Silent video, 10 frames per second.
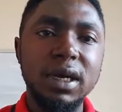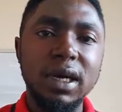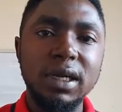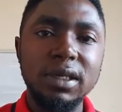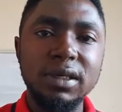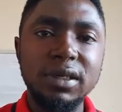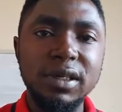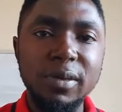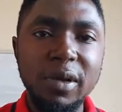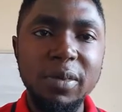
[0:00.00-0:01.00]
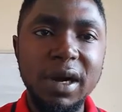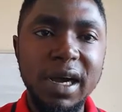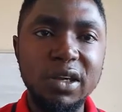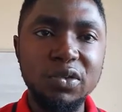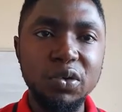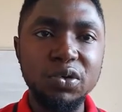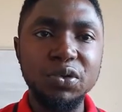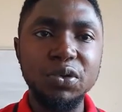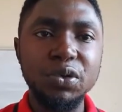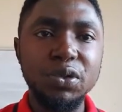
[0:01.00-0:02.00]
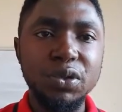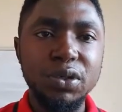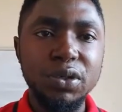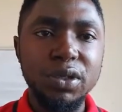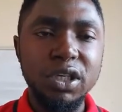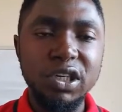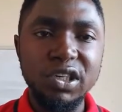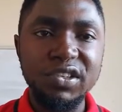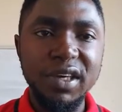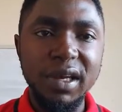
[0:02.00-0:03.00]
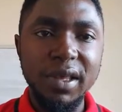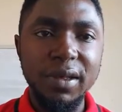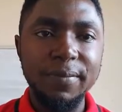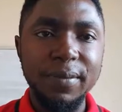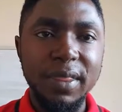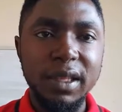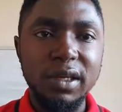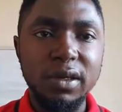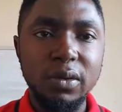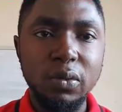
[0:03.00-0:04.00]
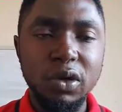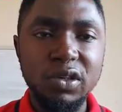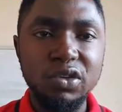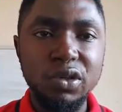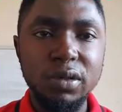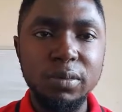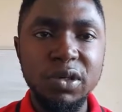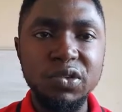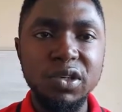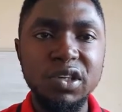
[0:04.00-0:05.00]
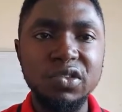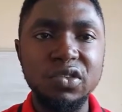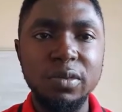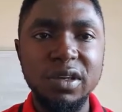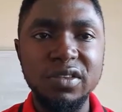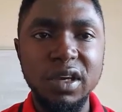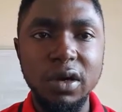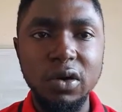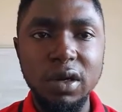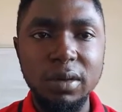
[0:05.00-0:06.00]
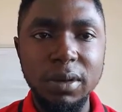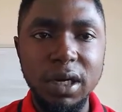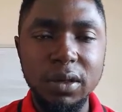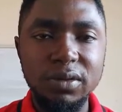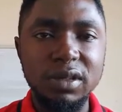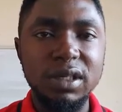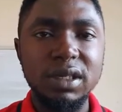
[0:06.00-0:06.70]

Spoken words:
And remember, I told you initially what measuring instruments are all about,